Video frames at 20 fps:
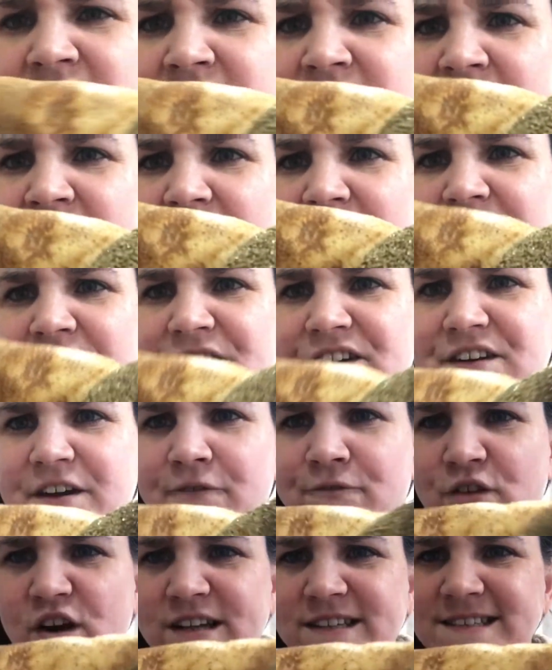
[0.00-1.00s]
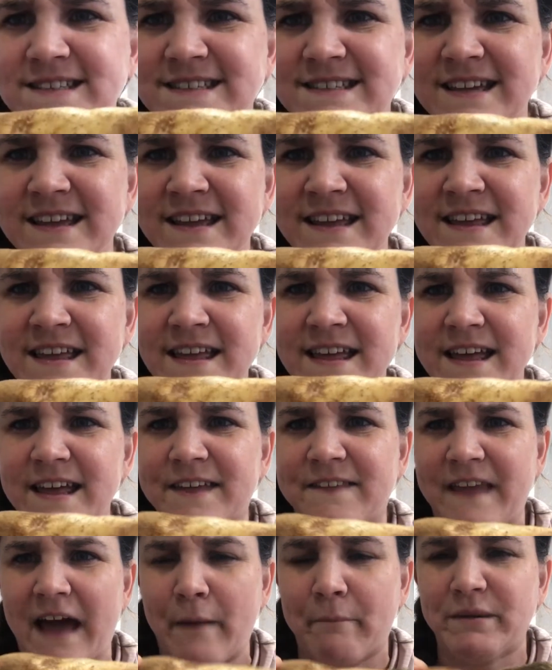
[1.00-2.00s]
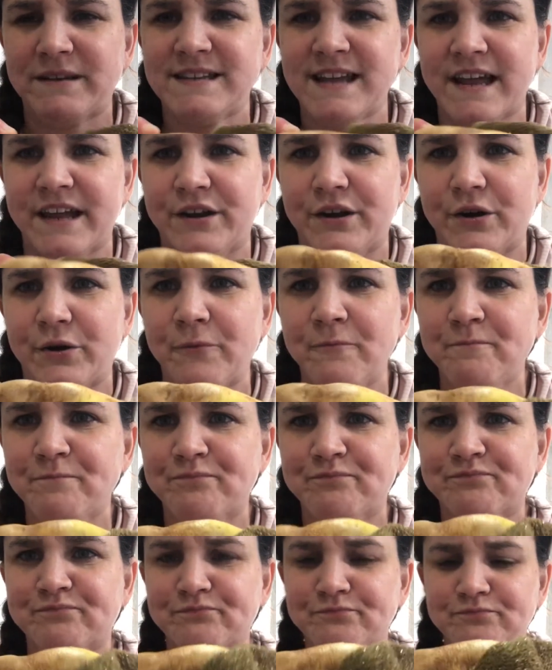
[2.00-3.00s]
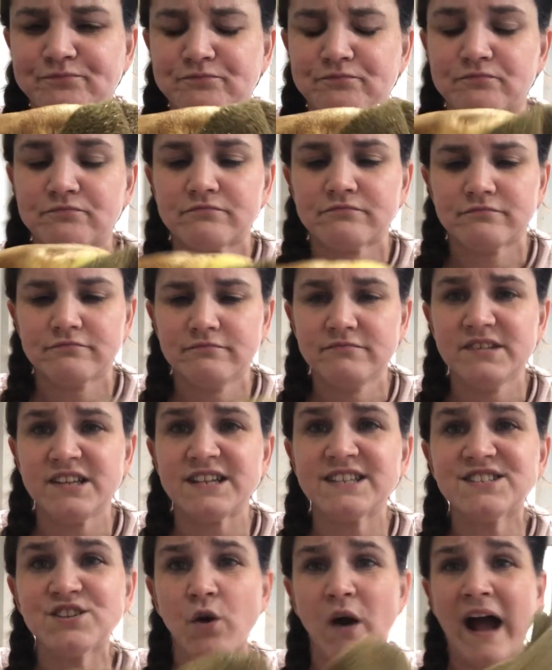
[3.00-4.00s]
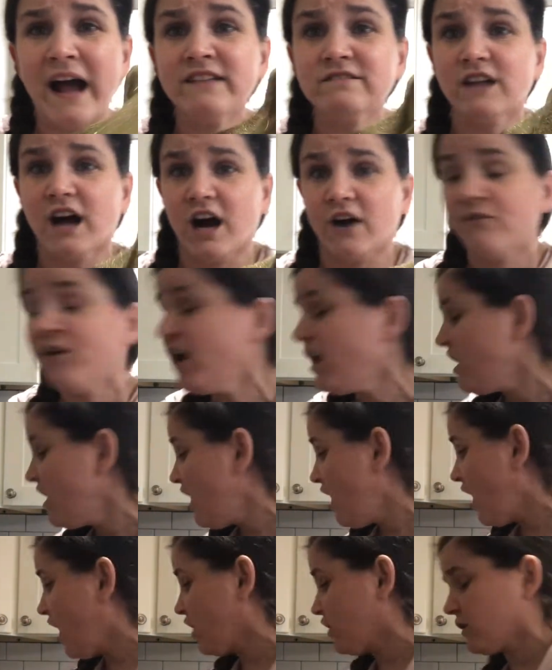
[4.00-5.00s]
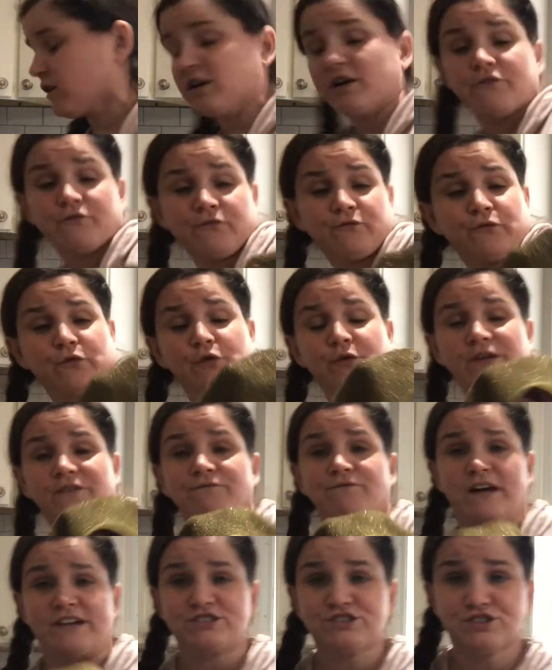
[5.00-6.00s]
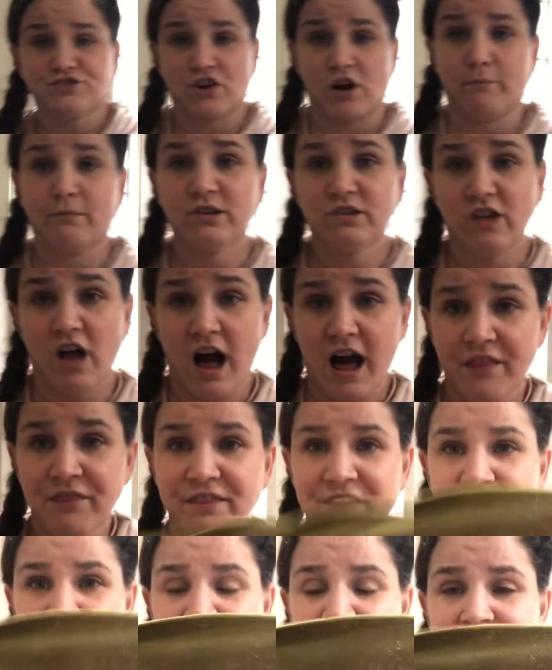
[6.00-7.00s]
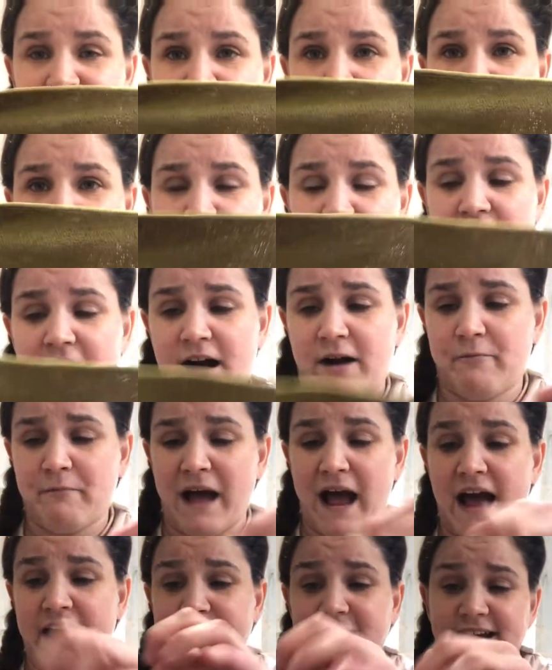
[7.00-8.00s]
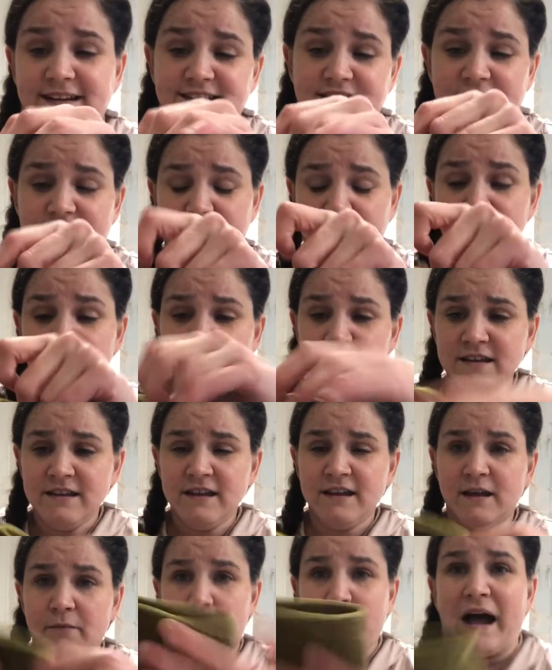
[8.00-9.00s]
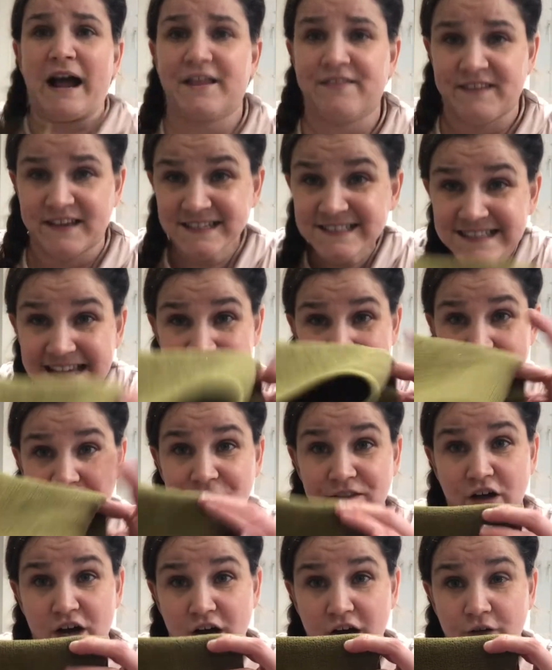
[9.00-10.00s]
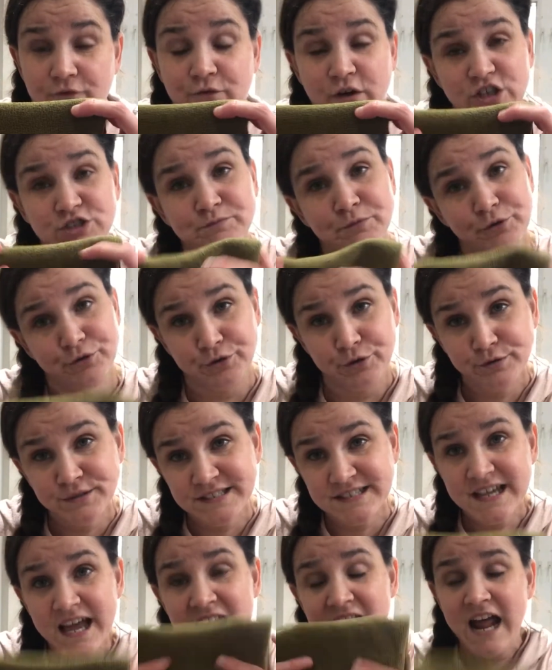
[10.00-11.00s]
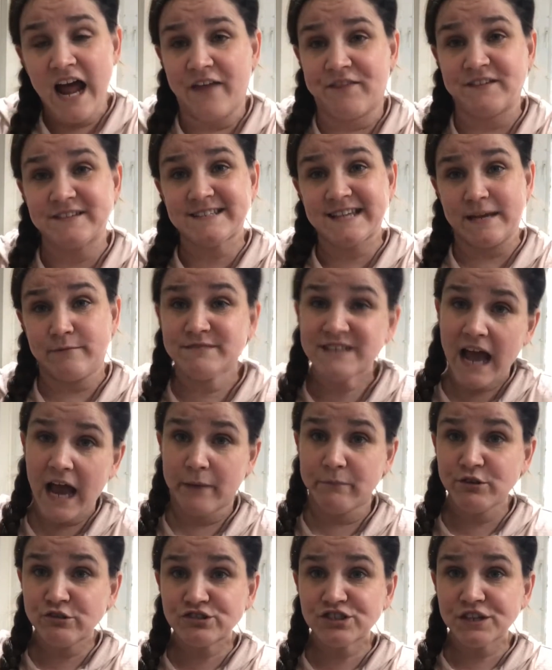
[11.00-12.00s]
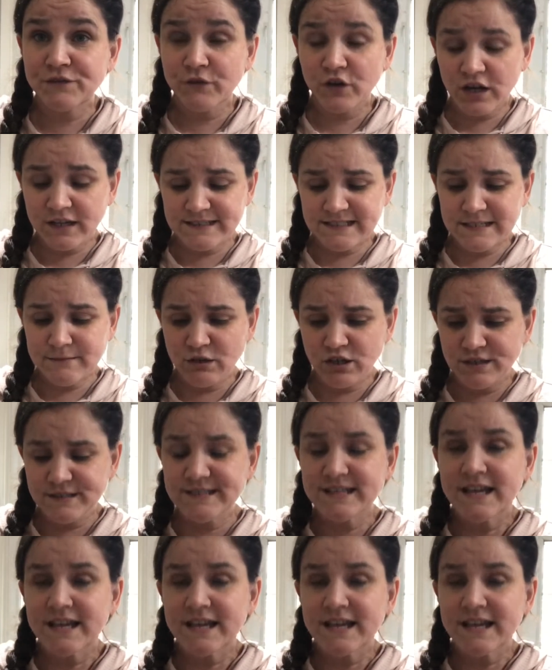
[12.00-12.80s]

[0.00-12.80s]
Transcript: and the difference in that potato. So I love our fruit and veg scrub cloth. I like to buy this and the fresh produce at the same time usually for customers